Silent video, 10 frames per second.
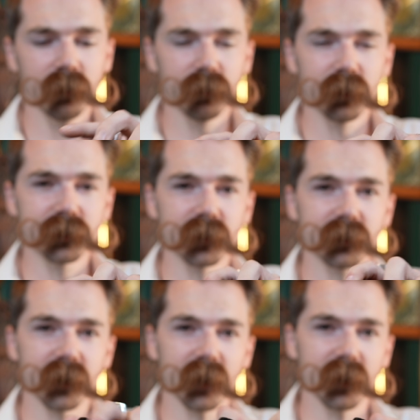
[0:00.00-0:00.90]
This
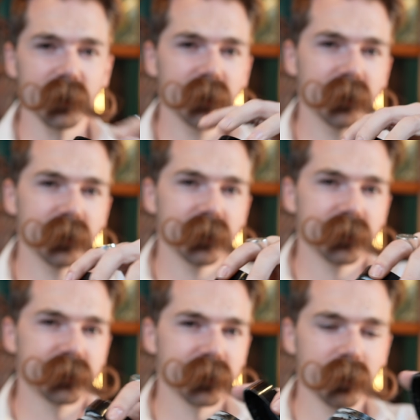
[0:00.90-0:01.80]
is a
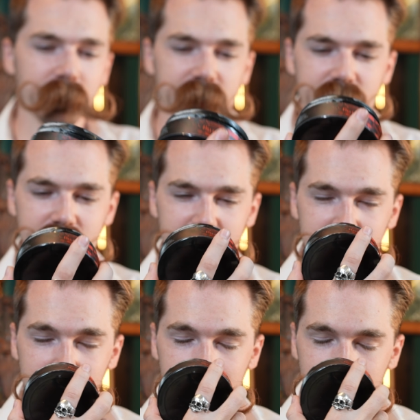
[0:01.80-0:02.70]
cinnamon
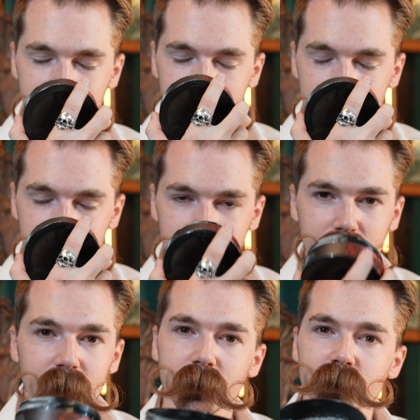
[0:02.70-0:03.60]
scented
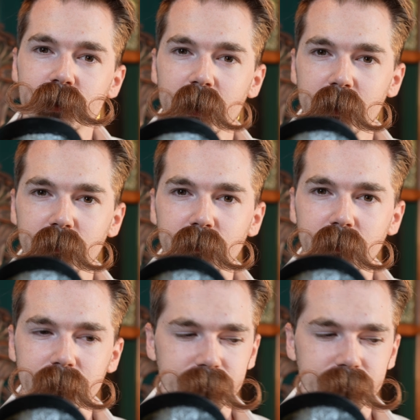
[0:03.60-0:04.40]
shave,